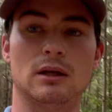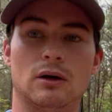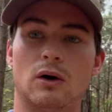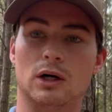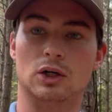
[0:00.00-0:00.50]

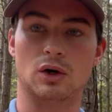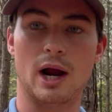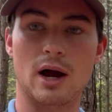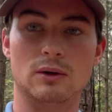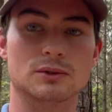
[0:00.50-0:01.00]
our
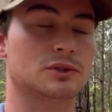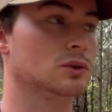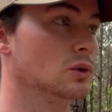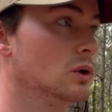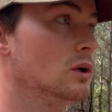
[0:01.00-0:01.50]
crowns
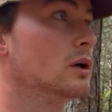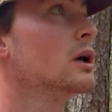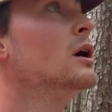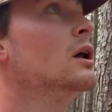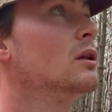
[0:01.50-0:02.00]
look
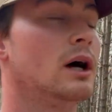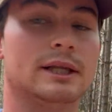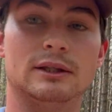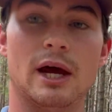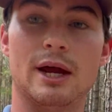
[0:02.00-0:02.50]
like
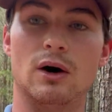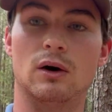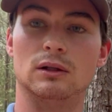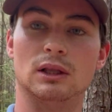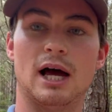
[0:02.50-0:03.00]
they are
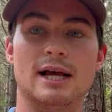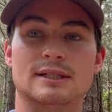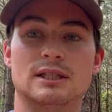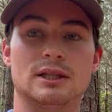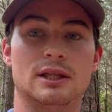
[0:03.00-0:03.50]

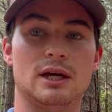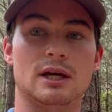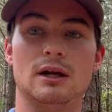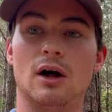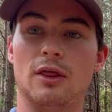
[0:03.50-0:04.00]
less
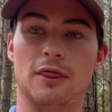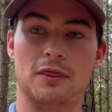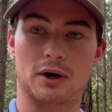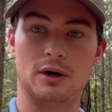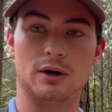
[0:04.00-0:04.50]
than
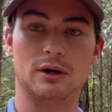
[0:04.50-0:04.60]
1/3